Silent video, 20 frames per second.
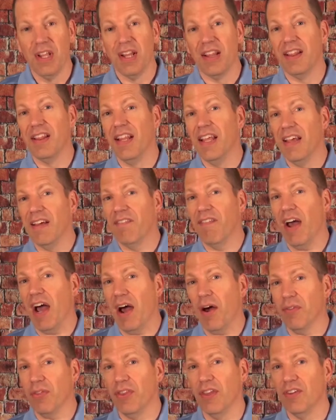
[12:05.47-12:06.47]
live
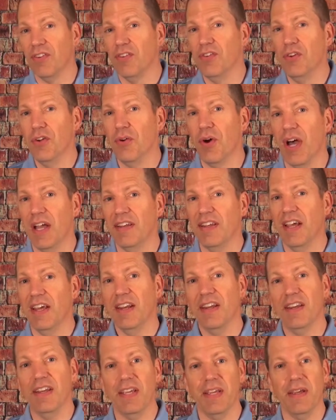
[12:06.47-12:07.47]
out this new
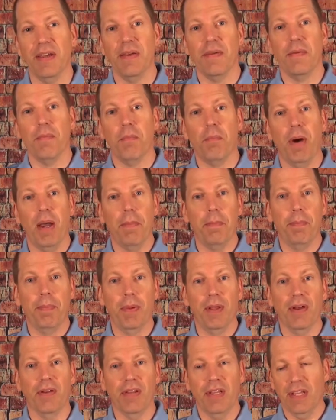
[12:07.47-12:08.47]
identity by
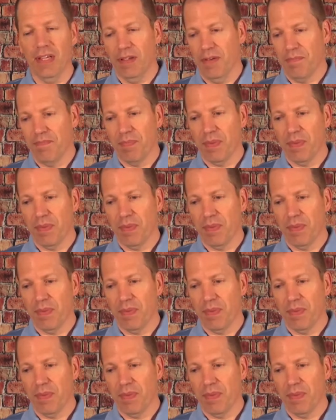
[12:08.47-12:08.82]
building